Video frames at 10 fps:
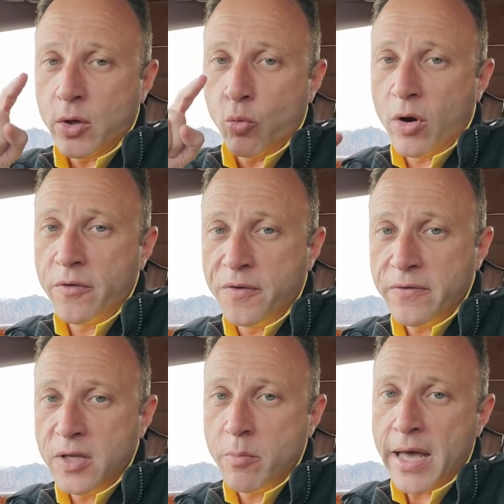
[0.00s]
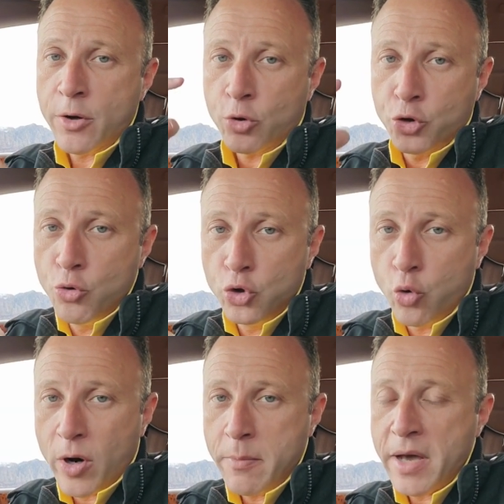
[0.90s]
We had 150 bagger,
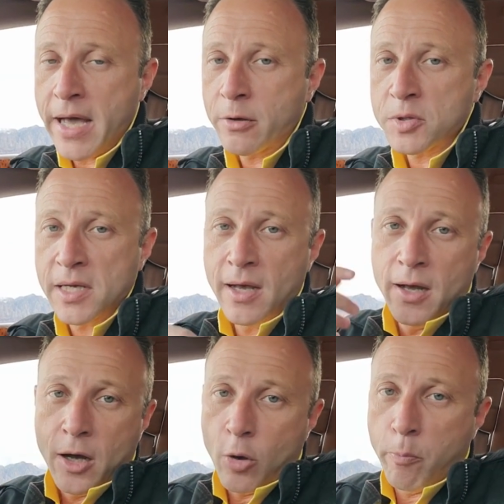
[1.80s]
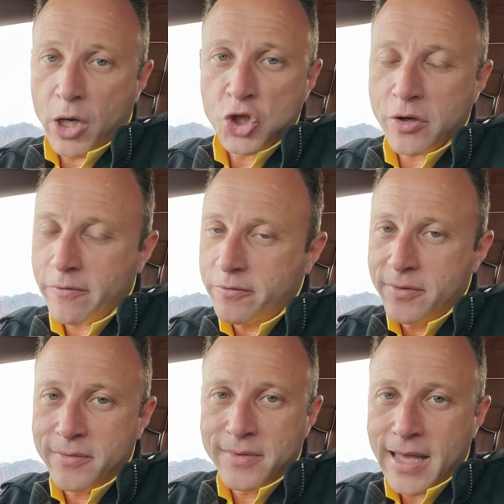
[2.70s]
220 baggers, a bunch of
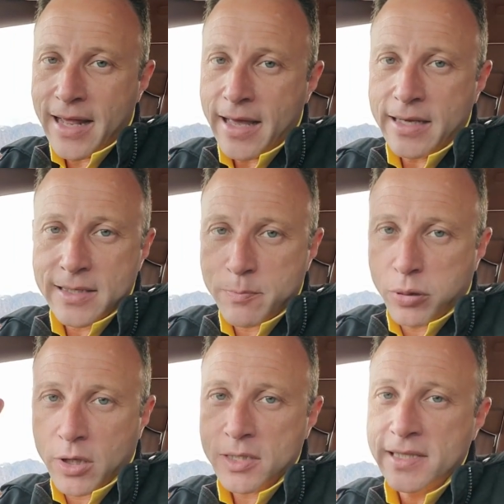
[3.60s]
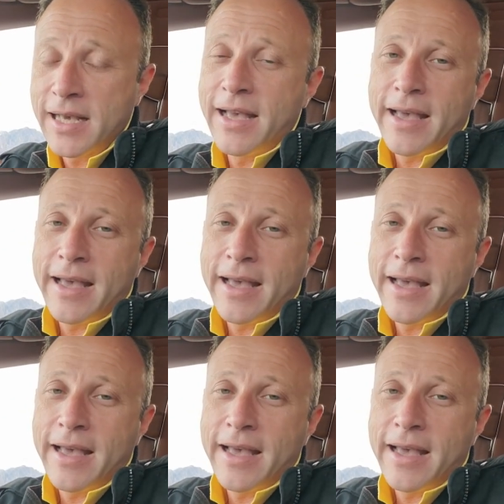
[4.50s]
10x plus,